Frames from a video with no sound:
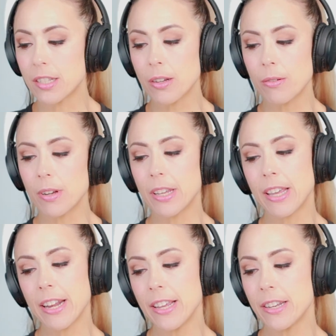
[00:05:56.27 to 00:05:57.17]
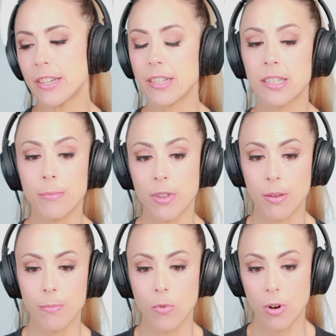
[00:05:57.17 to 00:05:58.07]
So, getting into some of
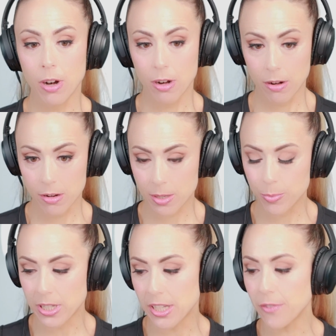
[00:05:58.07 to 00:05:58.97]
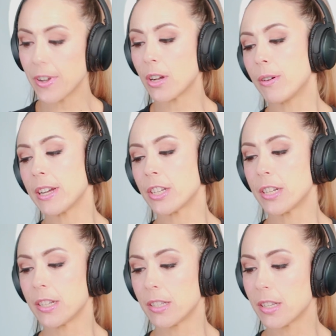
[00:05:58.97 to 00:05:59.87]
the more specific
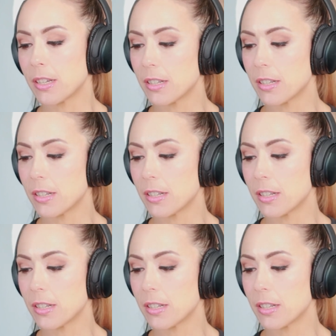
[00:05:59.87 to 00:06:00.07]
questions,